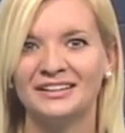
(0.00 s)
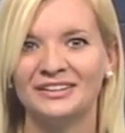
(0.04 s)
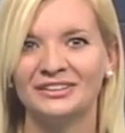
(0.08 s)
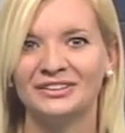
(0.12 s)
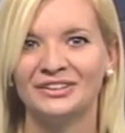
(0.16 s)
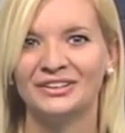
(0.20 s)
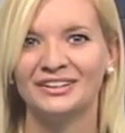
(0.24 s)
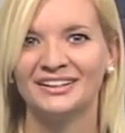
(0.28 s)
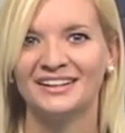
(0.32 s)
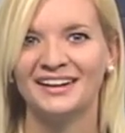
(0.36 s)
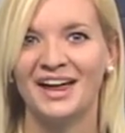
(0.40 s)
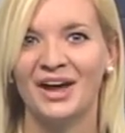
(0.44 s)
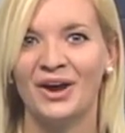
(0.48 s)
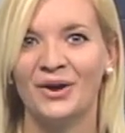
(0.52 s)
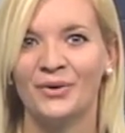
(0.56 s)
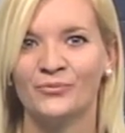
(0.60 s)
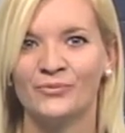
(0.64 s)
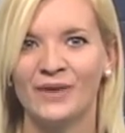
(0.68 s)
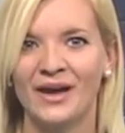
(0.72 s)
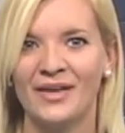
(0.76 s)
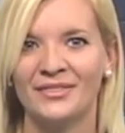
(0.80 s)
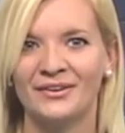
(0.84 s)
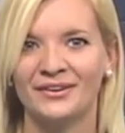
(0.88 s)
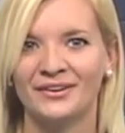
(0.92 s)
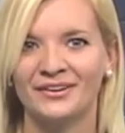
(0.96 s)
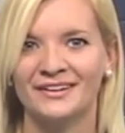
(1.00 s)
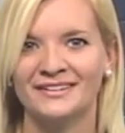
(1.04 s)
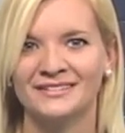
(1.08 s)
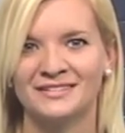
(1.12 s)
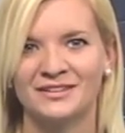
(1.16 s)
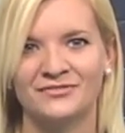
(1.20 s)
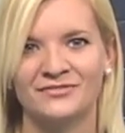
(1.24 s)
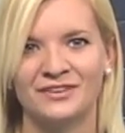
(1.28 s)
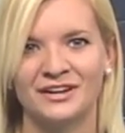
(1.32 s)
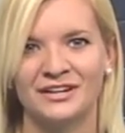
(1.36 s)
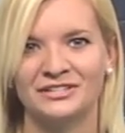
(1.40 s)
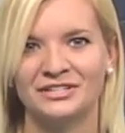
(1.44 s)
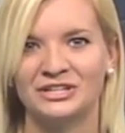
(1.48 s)
a look at how weather is
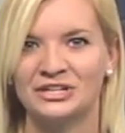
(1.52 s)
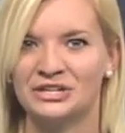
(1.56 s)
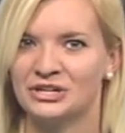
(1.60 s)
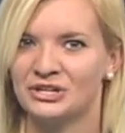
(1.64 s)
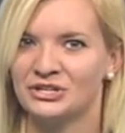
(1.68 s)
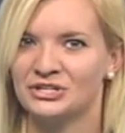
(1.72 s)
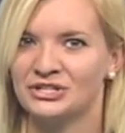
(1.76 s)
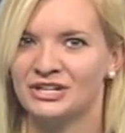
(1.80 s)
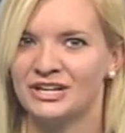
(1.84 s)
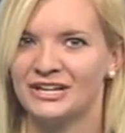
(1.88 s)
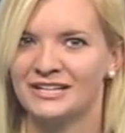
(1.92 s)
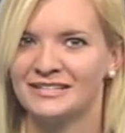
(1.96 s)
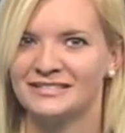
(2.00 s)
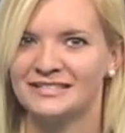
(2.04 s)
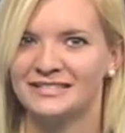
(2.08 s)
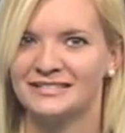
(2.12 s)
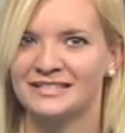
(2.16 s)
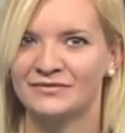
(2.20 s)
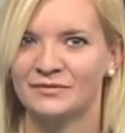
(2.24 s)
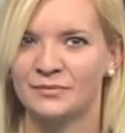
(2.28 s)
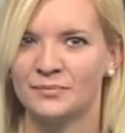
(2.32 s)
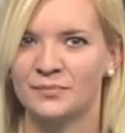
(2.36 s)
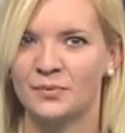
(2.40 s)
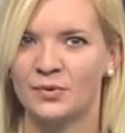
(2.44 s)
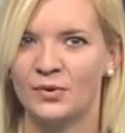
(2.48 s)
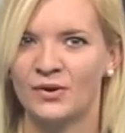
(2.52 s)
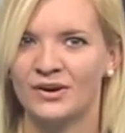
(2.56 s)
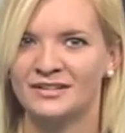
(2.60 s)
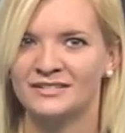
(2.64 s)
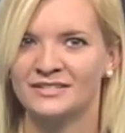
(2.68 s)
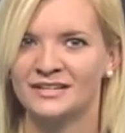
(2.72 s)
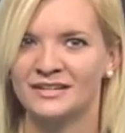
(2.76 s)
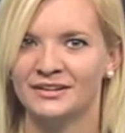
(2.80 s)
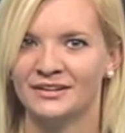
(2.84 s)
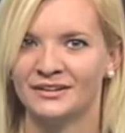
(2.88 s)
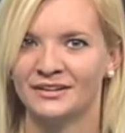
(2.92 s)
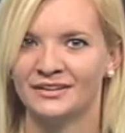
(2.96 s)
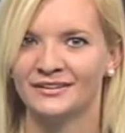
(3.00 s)
affecting your chances of a pork
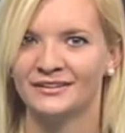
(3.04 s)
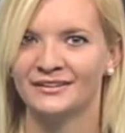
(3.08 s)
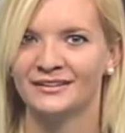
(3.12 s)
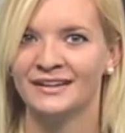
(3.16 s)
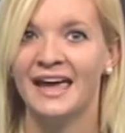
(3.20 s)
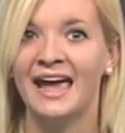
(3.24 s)
dinner